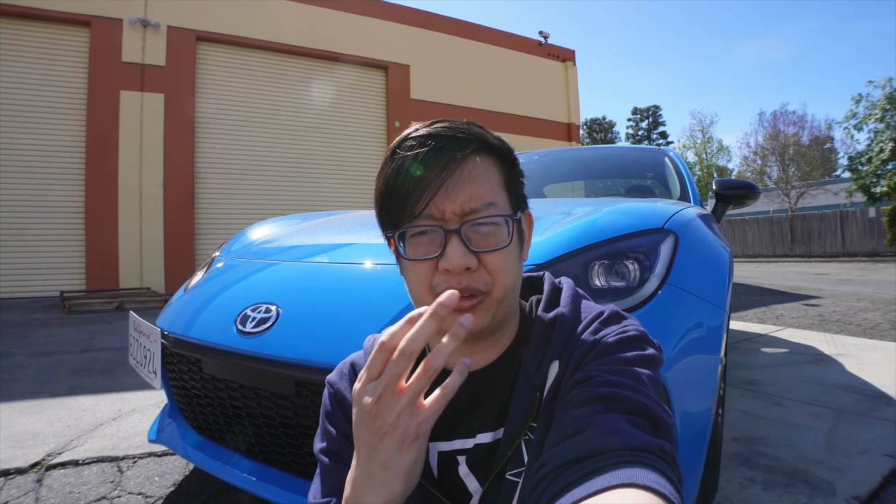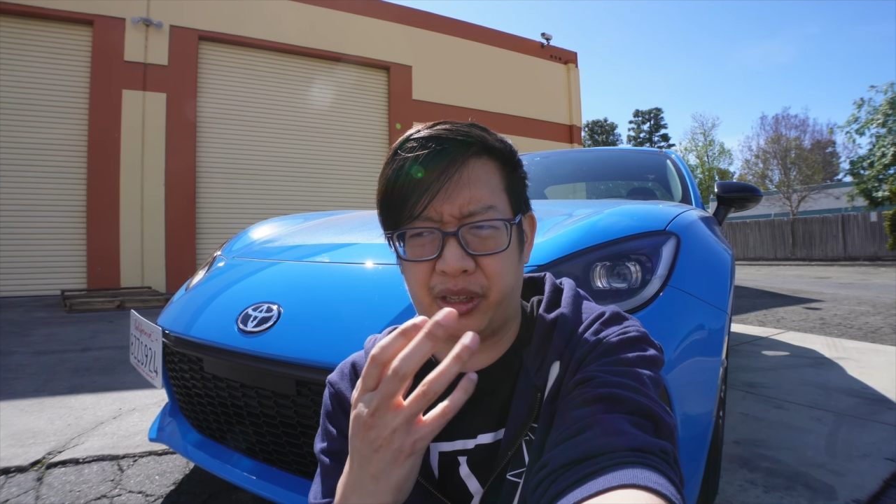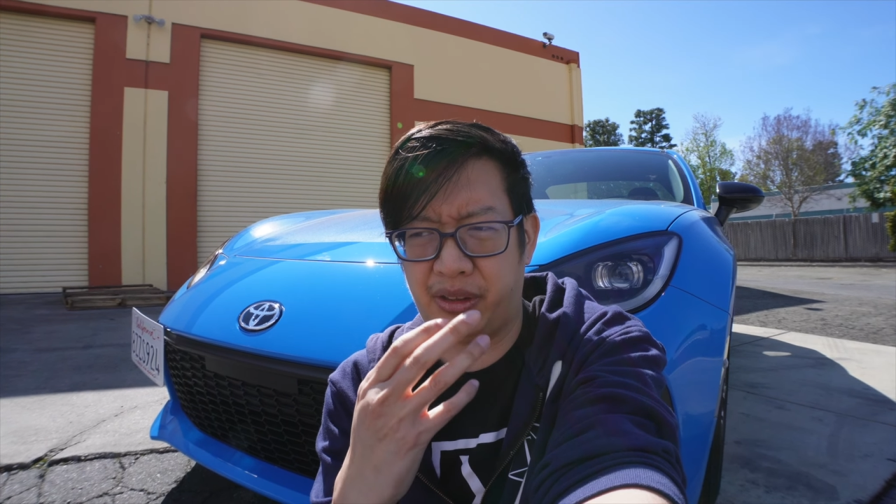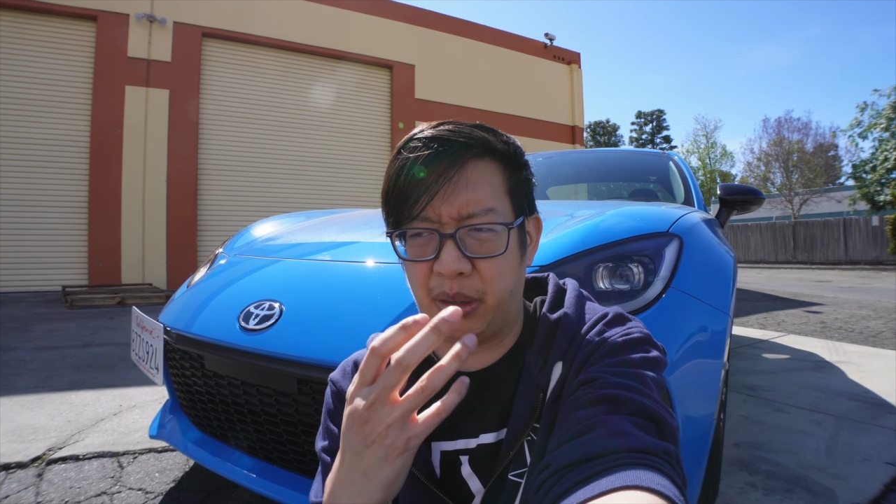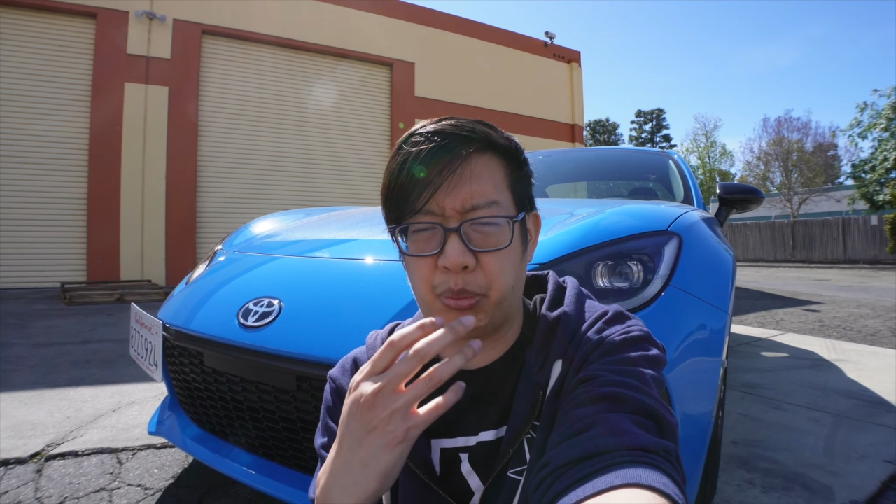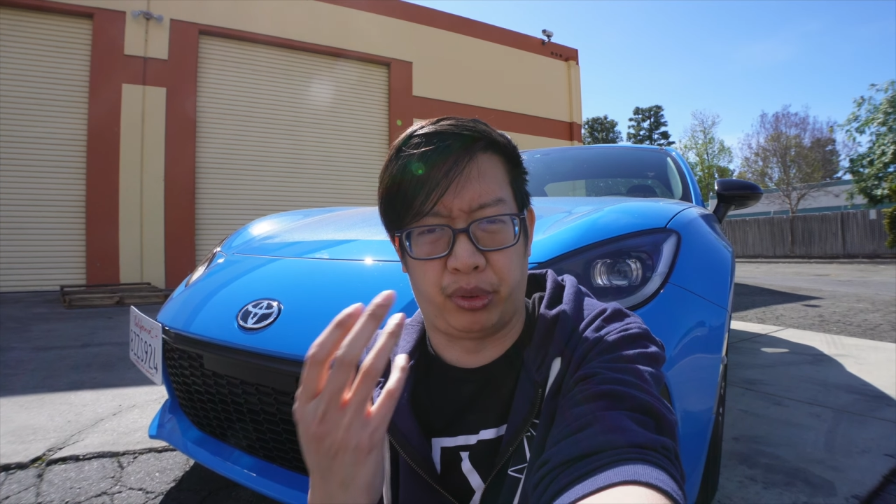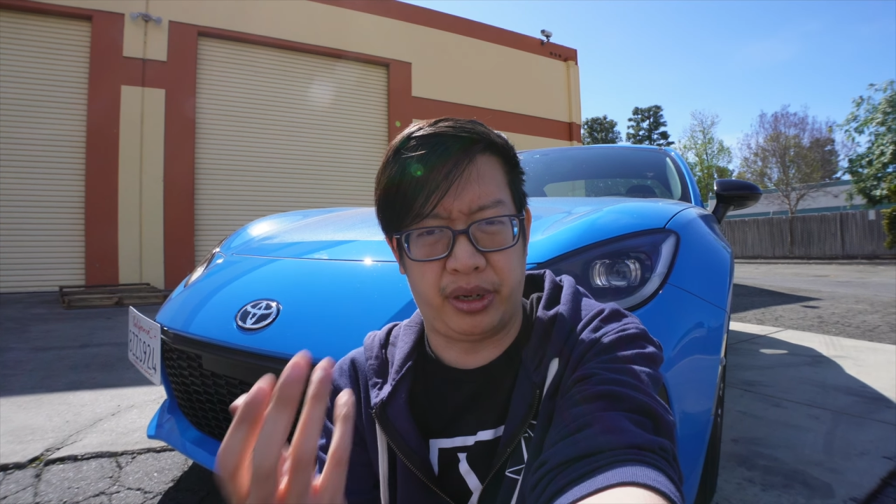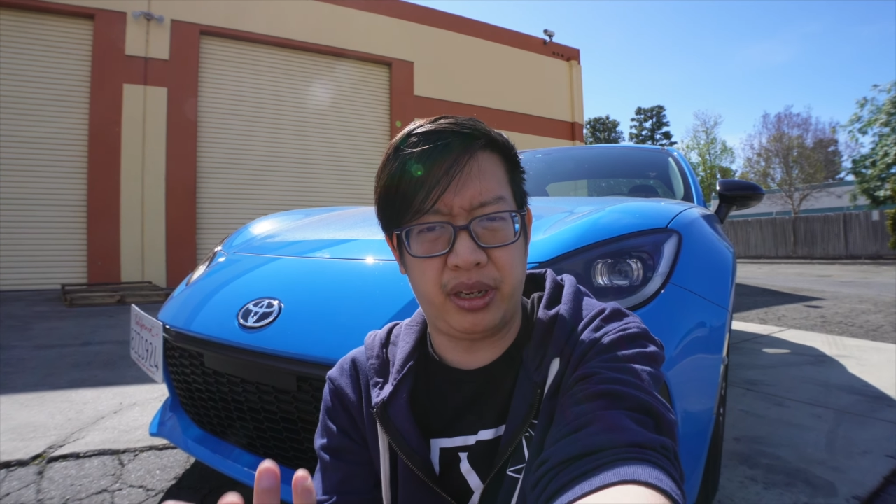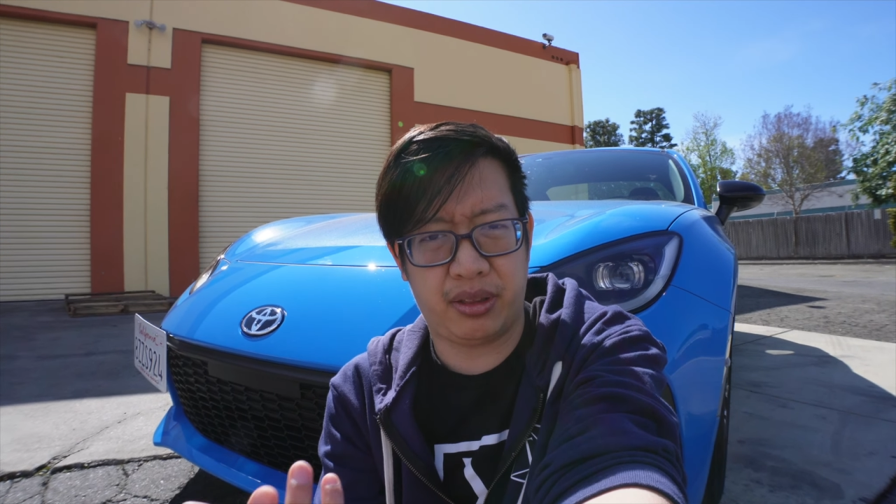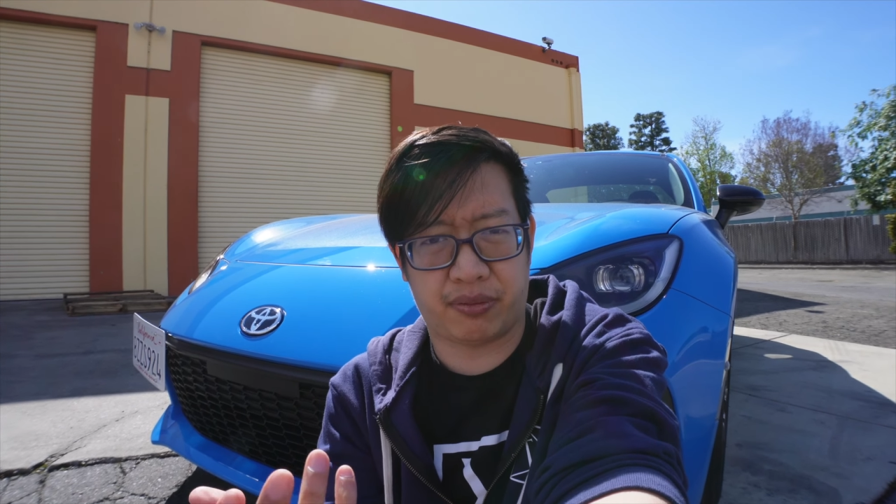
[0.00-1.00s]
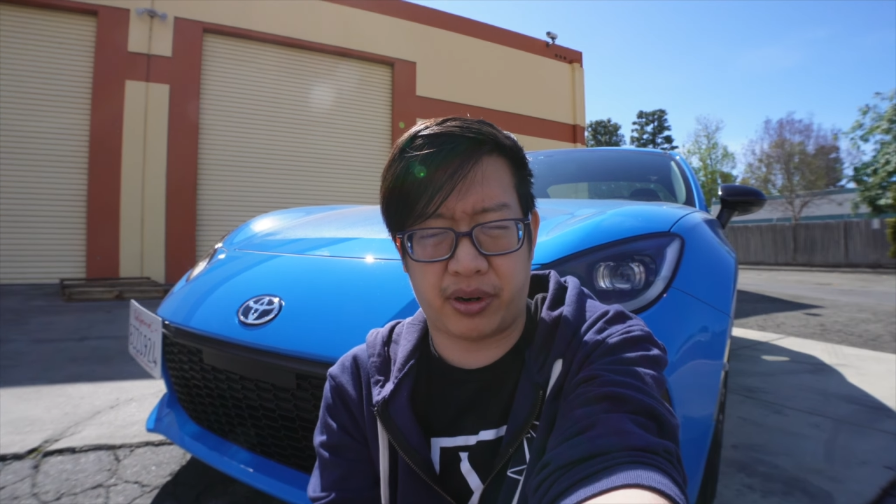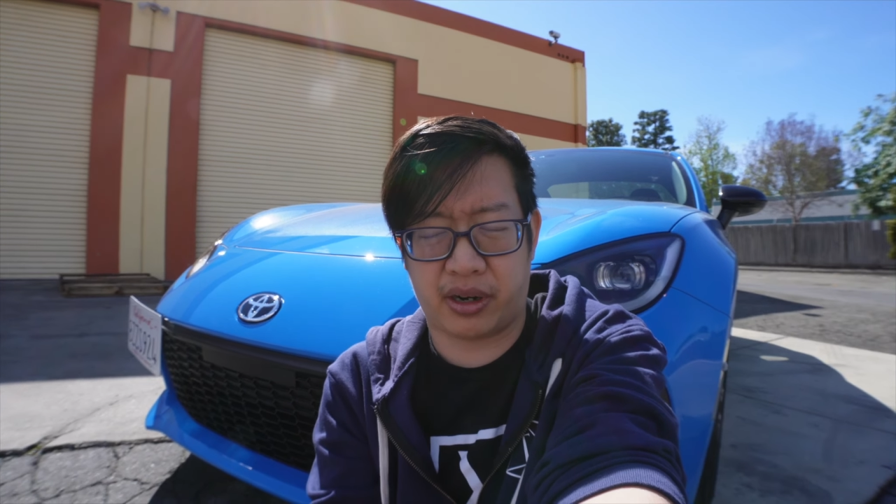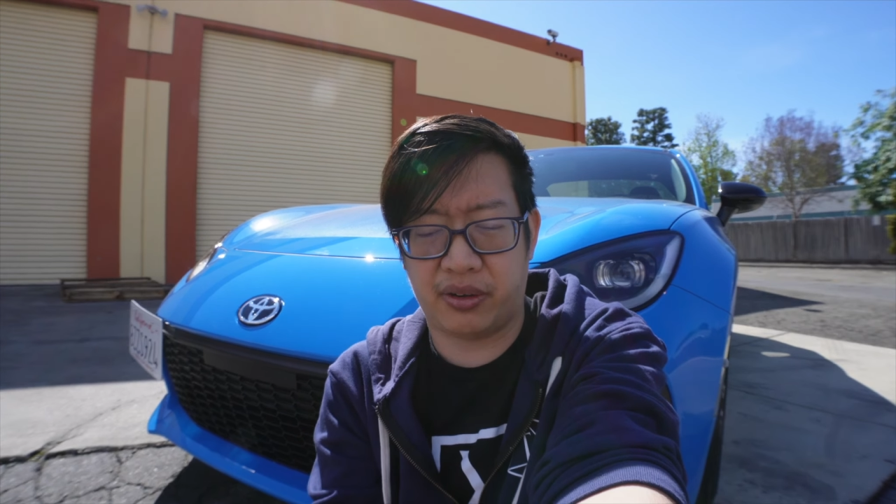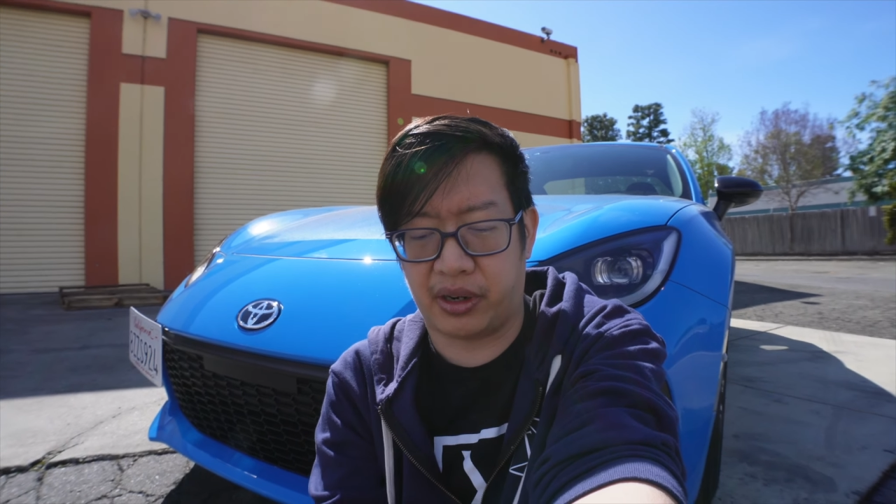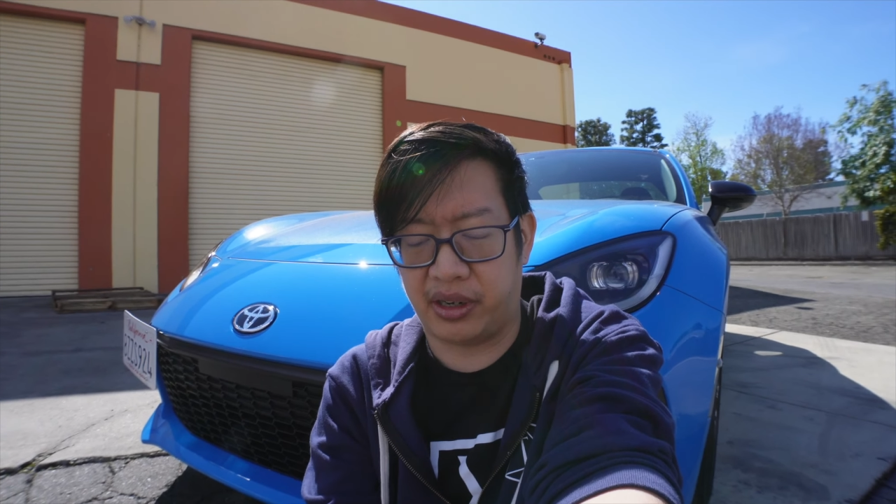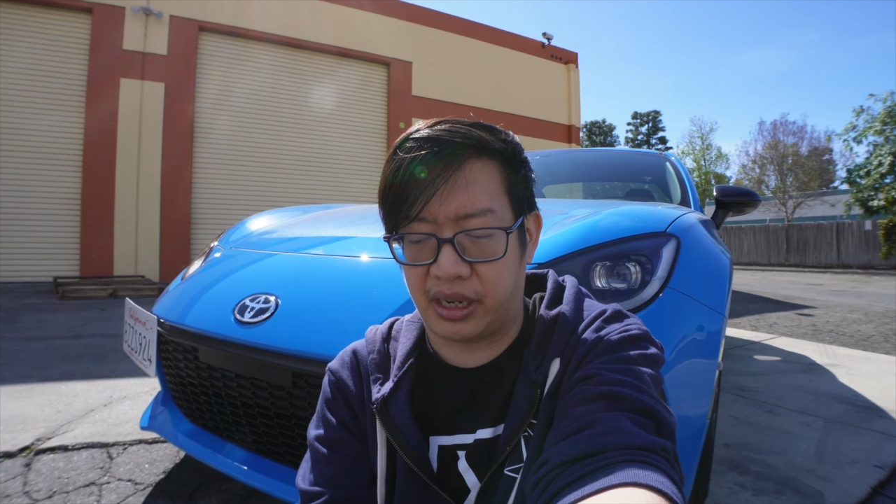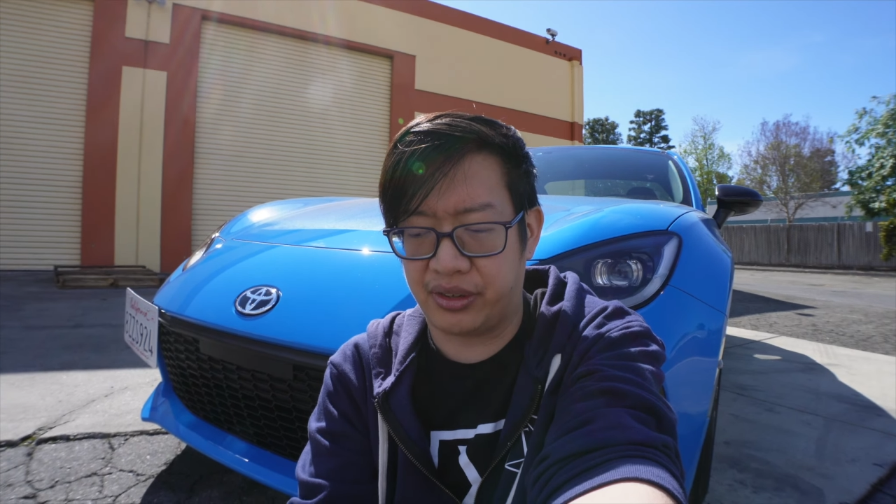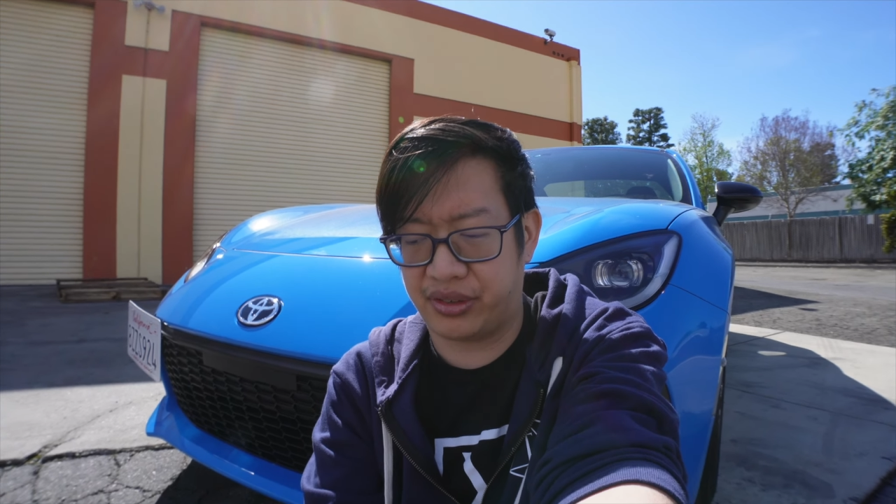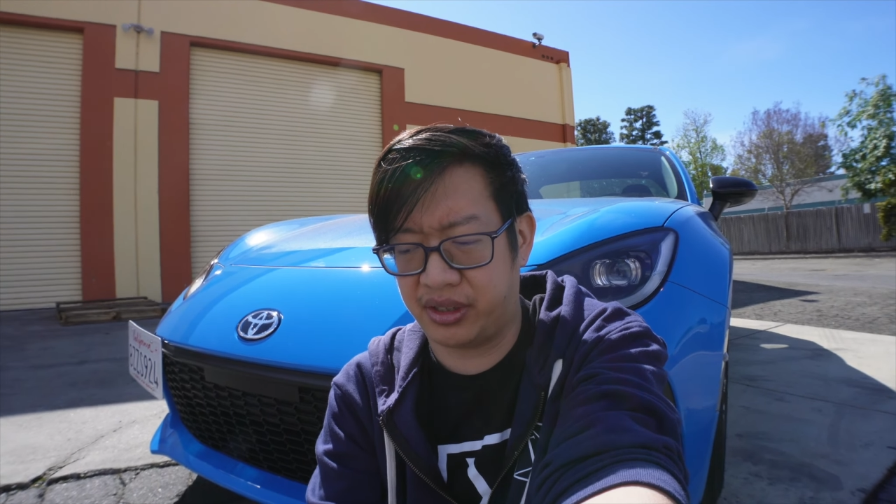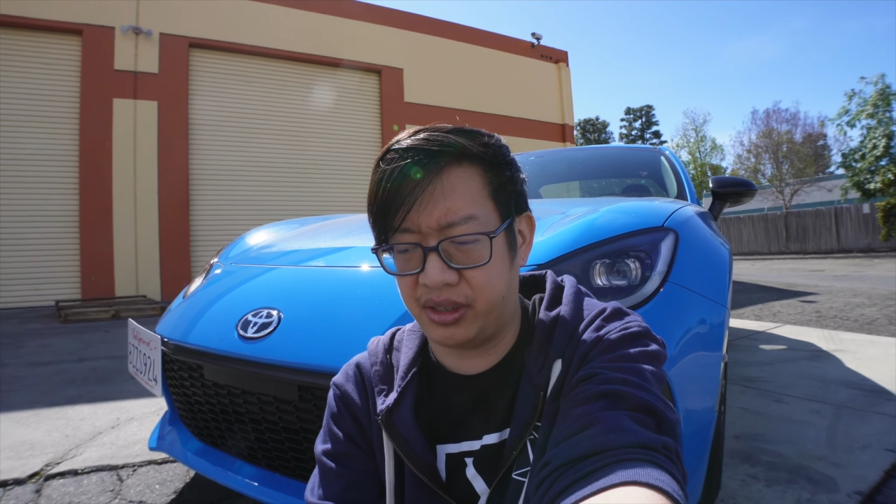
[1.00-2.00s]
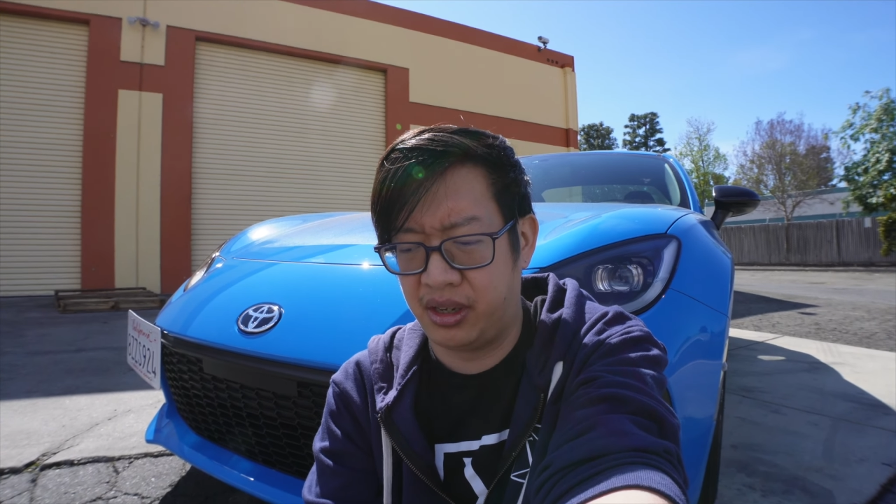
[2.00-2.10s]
They breathe very nicely.